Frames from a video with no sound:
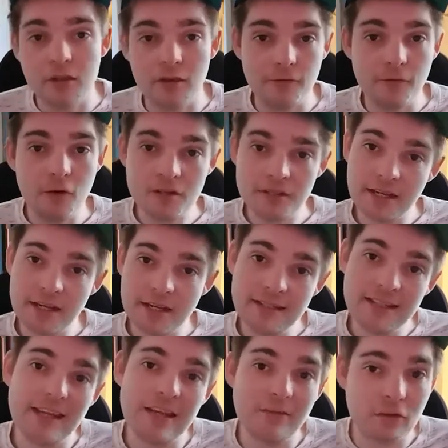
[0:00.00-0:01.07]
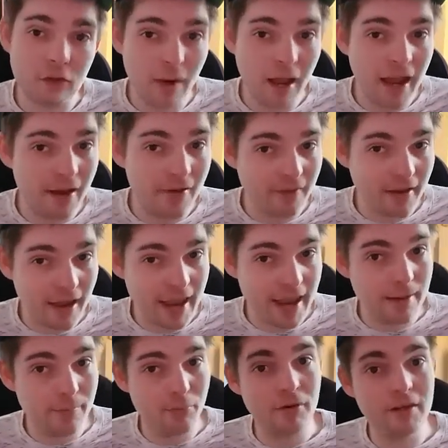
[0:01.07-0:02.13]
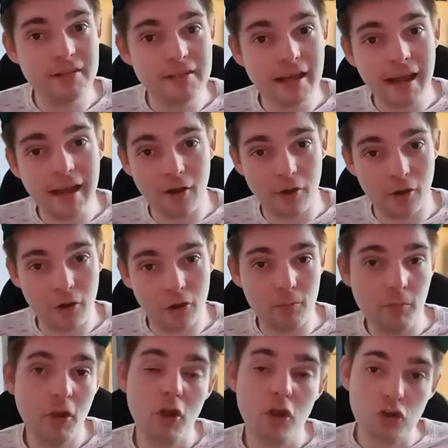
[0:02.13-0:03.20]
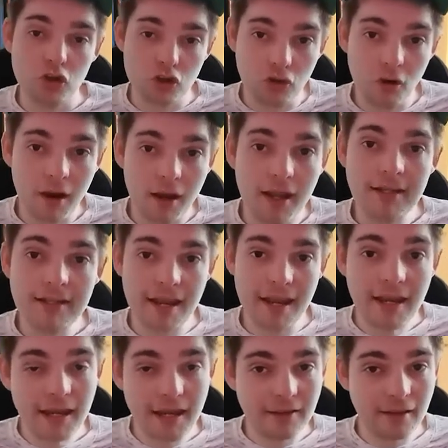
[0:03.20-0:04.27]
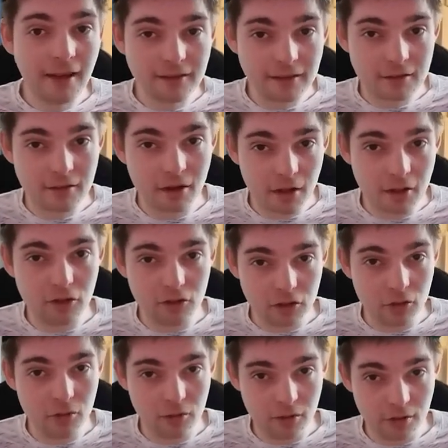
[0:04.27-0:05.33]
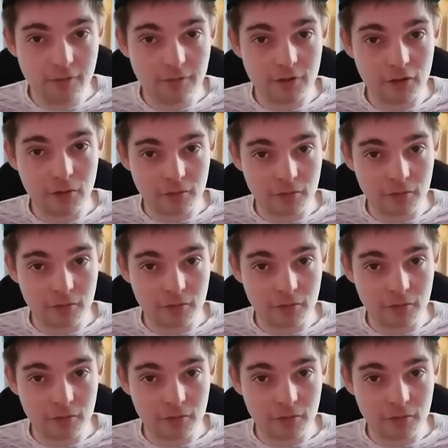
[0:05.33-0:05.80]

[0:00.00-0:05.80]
The first is if you have a printer at home, try taking that design that you have